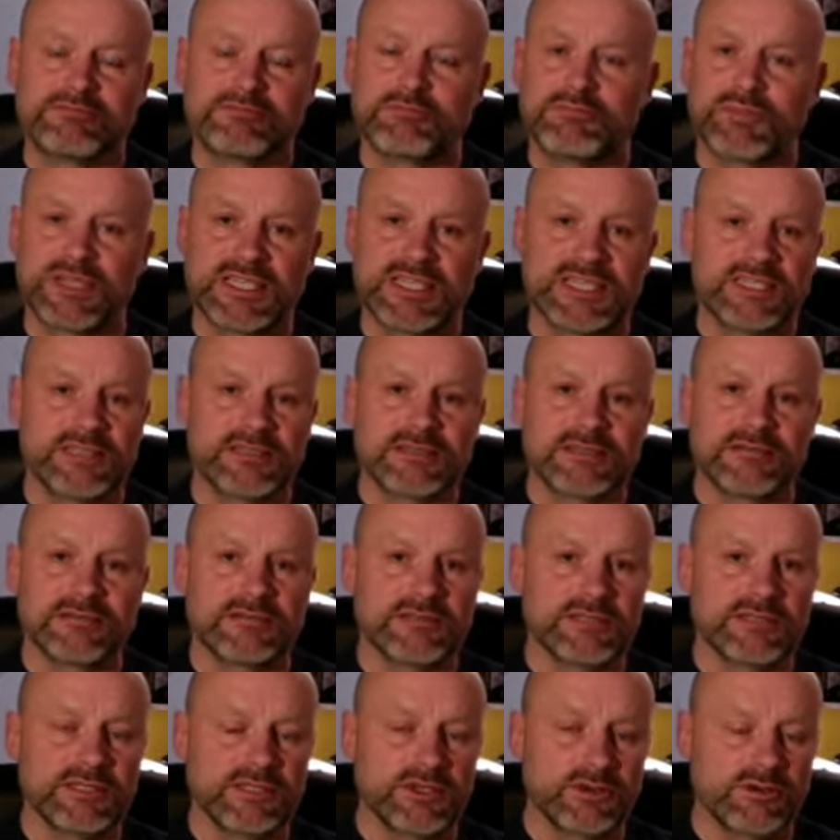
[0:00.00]
police,
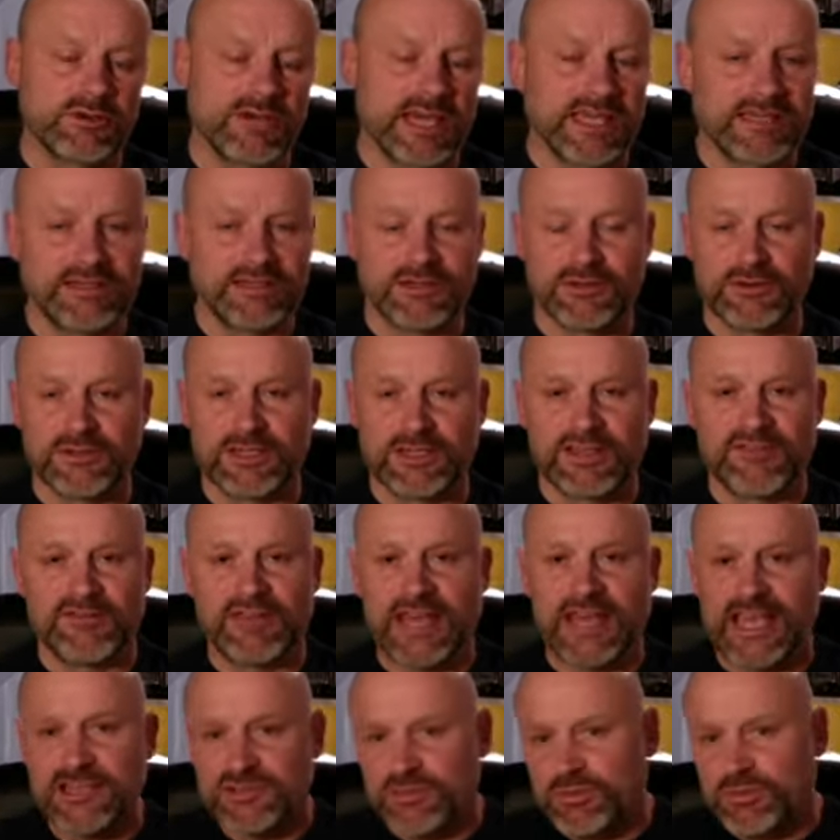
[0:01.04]
give
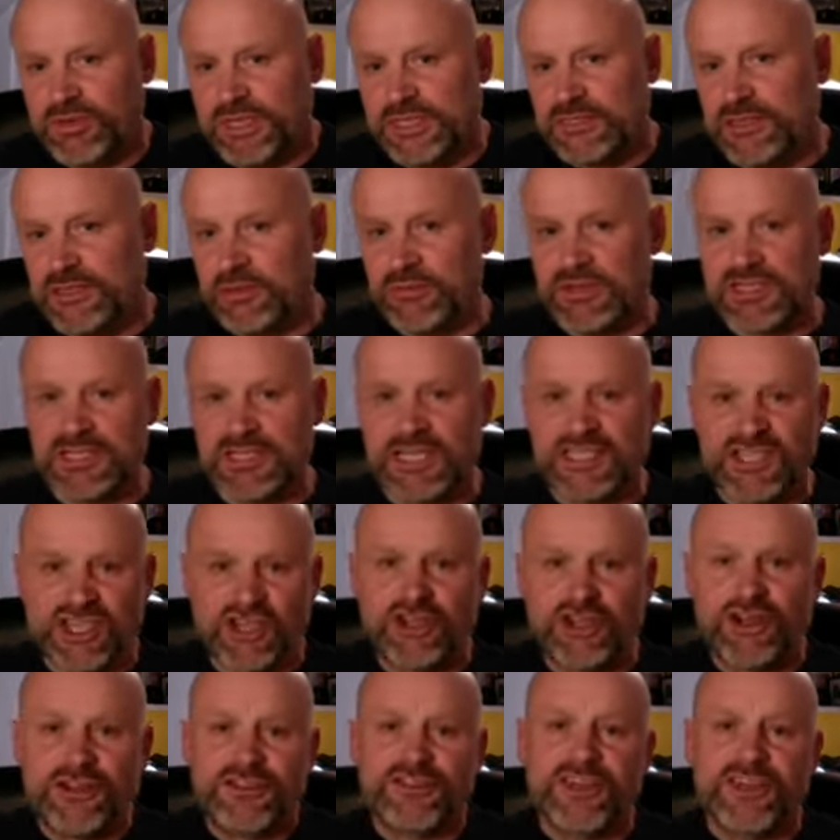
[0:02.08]
extra police numbers. That's a
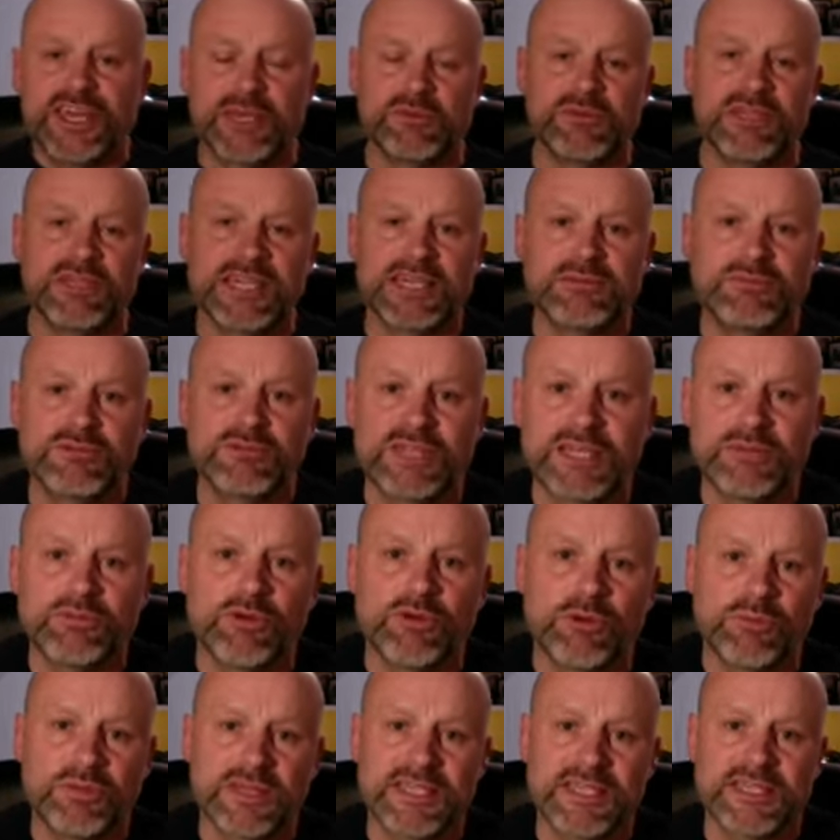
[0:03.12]
good thing. We need more
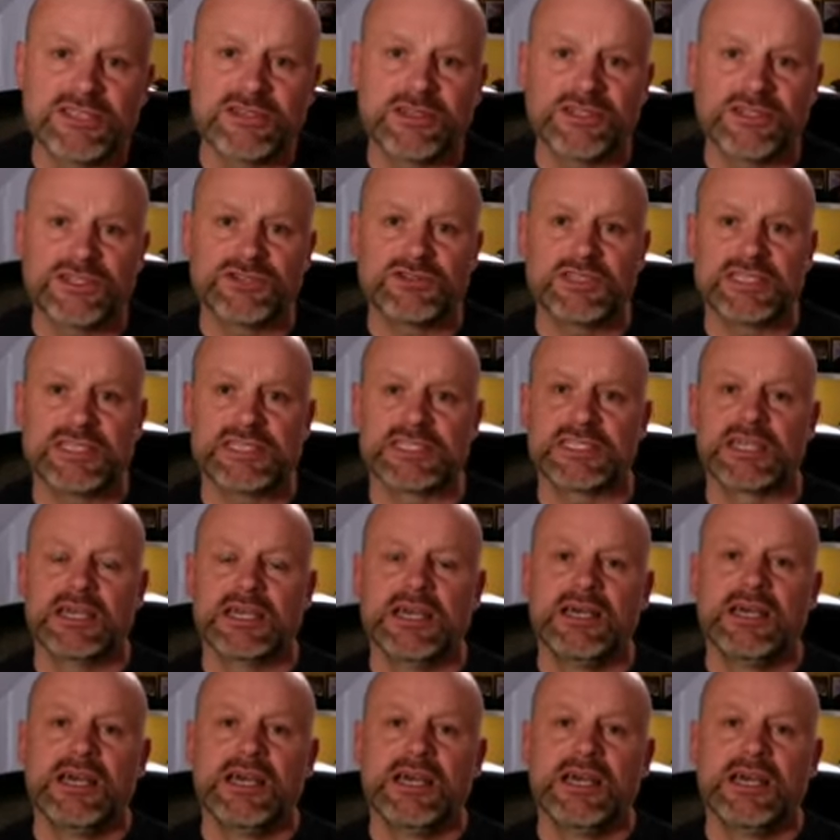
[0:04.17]
police in our streets.